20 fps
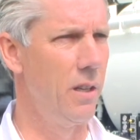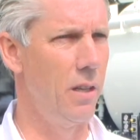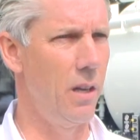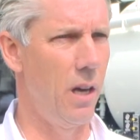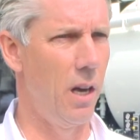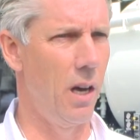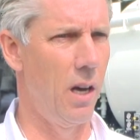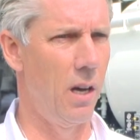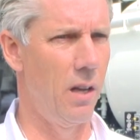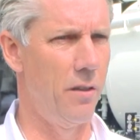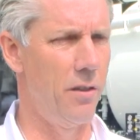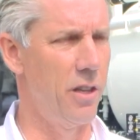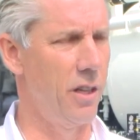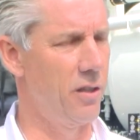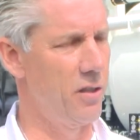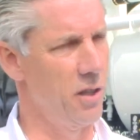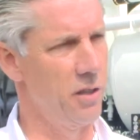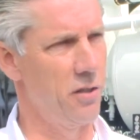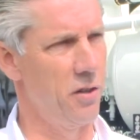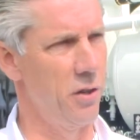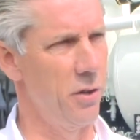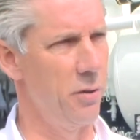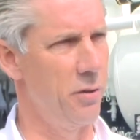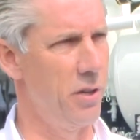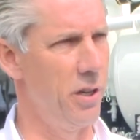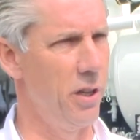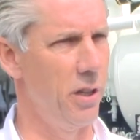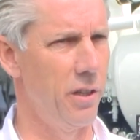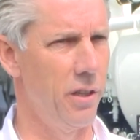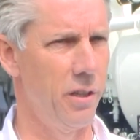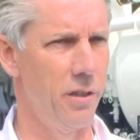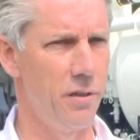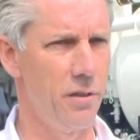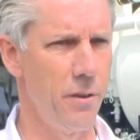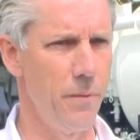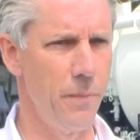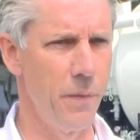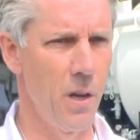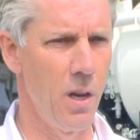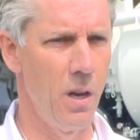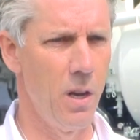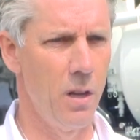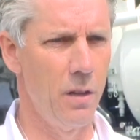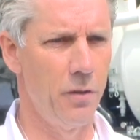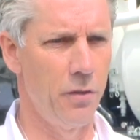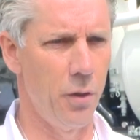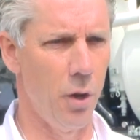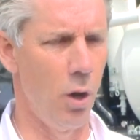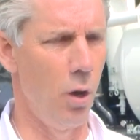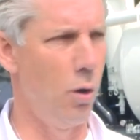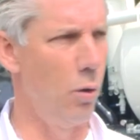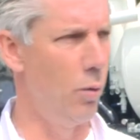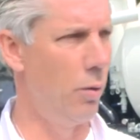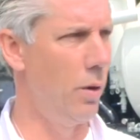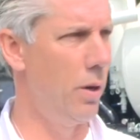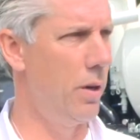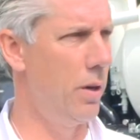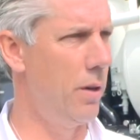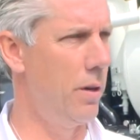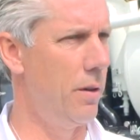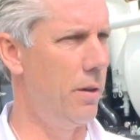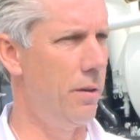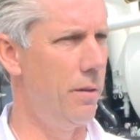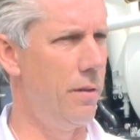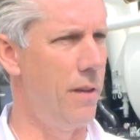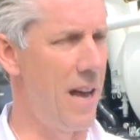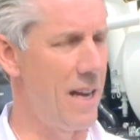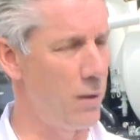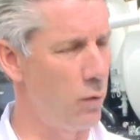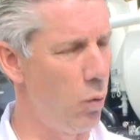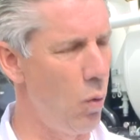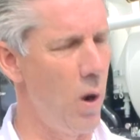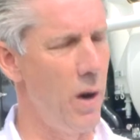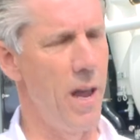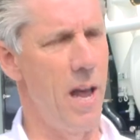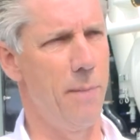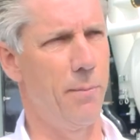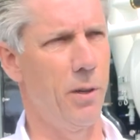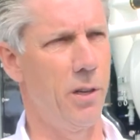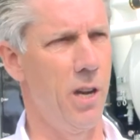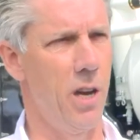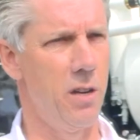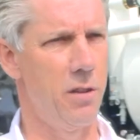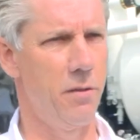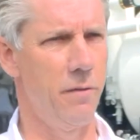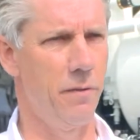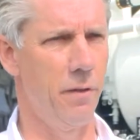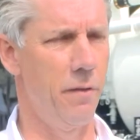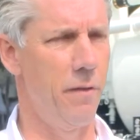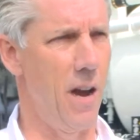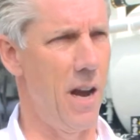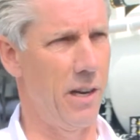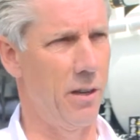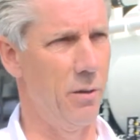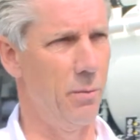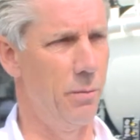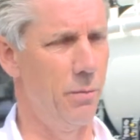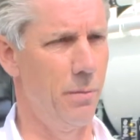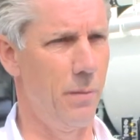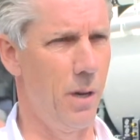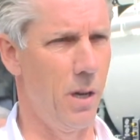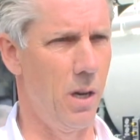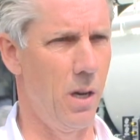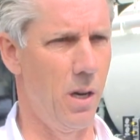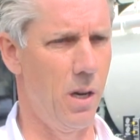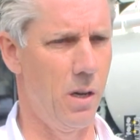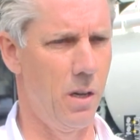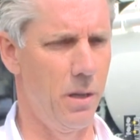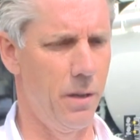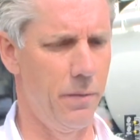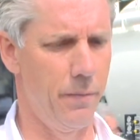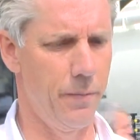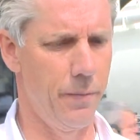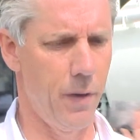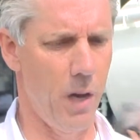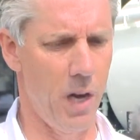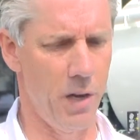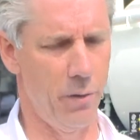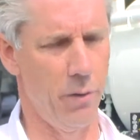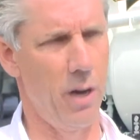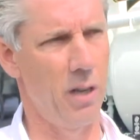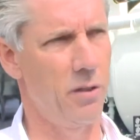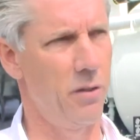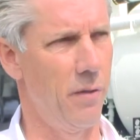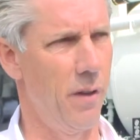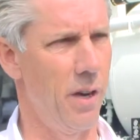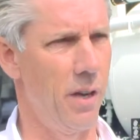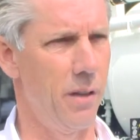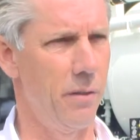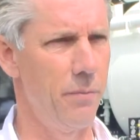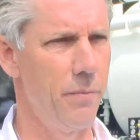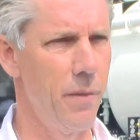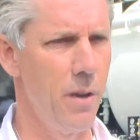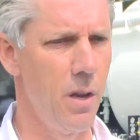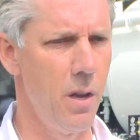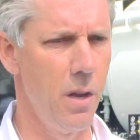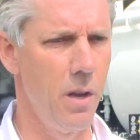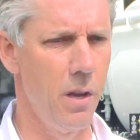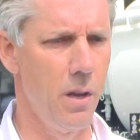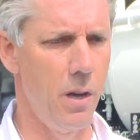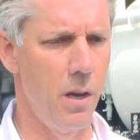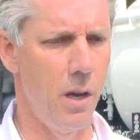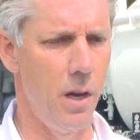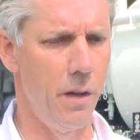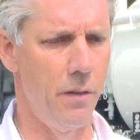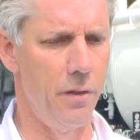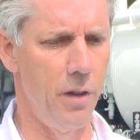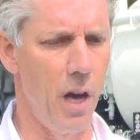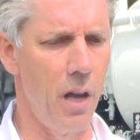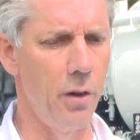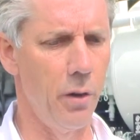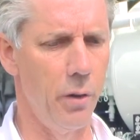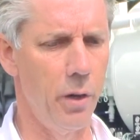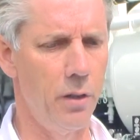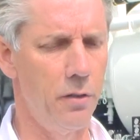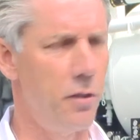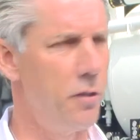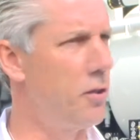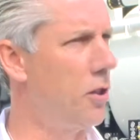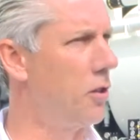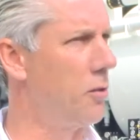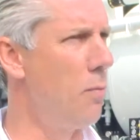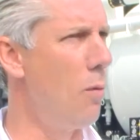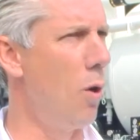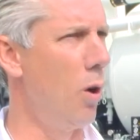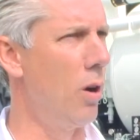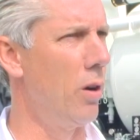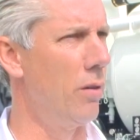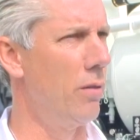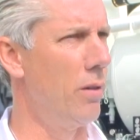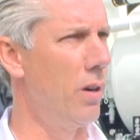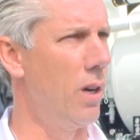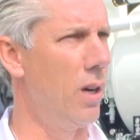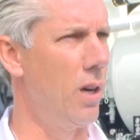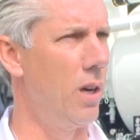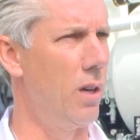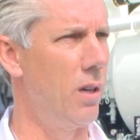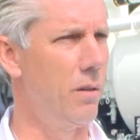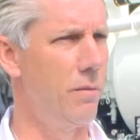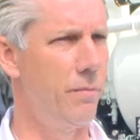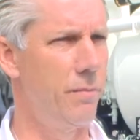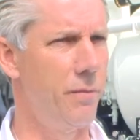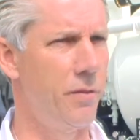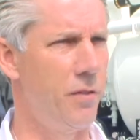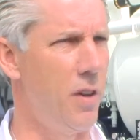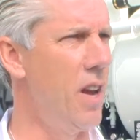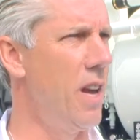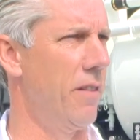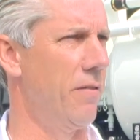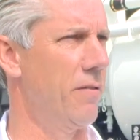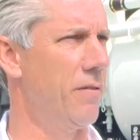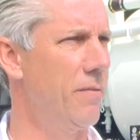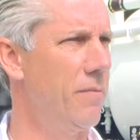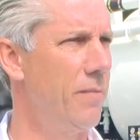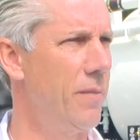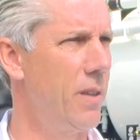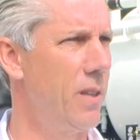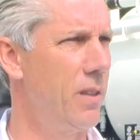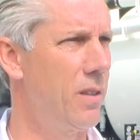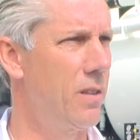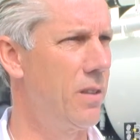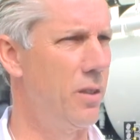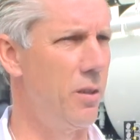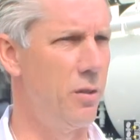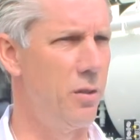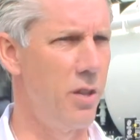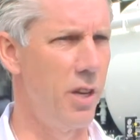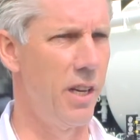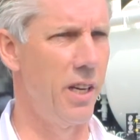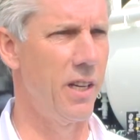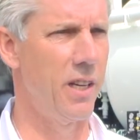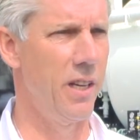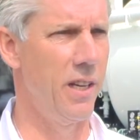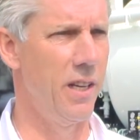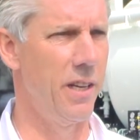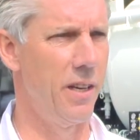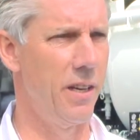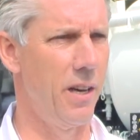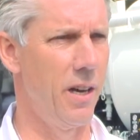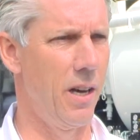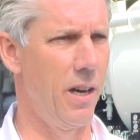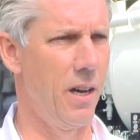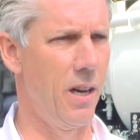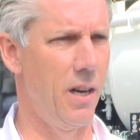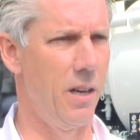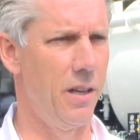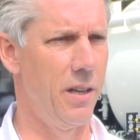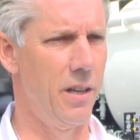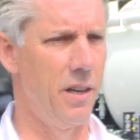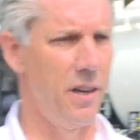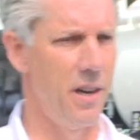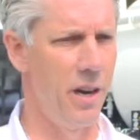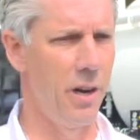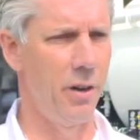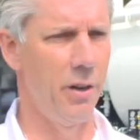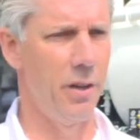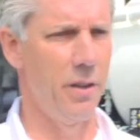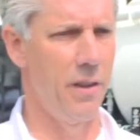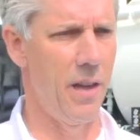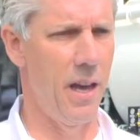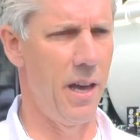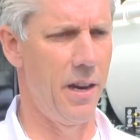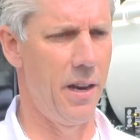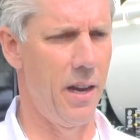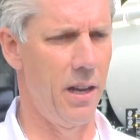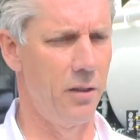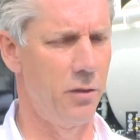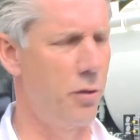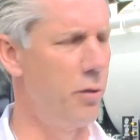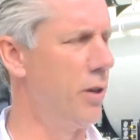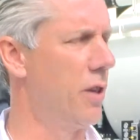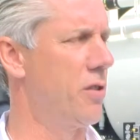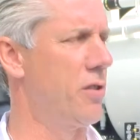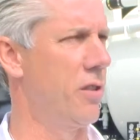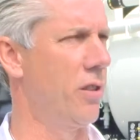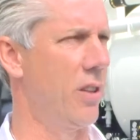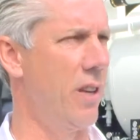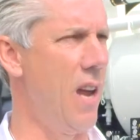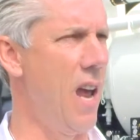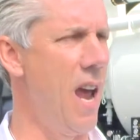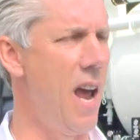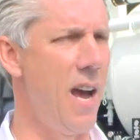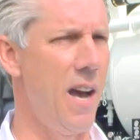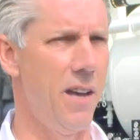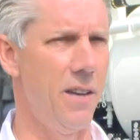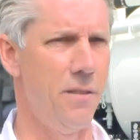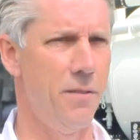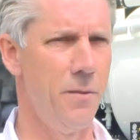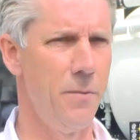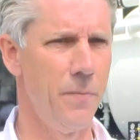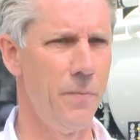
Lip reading: the existing utilities. Mm-hmm. So that's one application for vacuum hydro excavating. The other is it's just more safe to dig in an area that has traditionally had